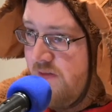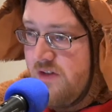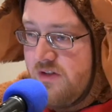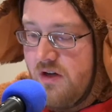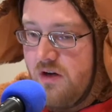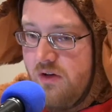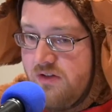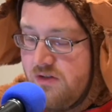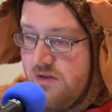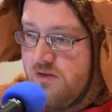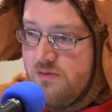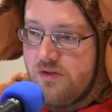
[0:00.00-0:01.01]
So let's
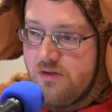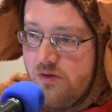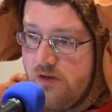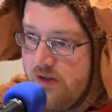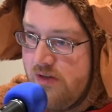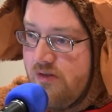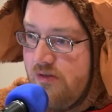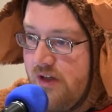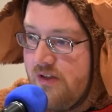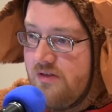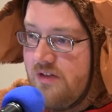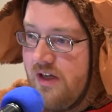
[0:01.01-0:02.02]
do some stories.
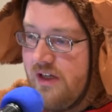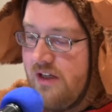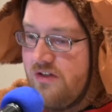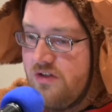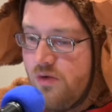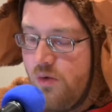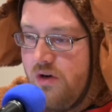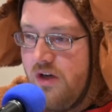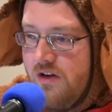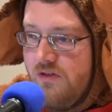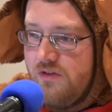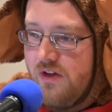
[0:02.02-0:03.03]
Let's get a story
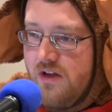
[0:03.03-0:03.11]
of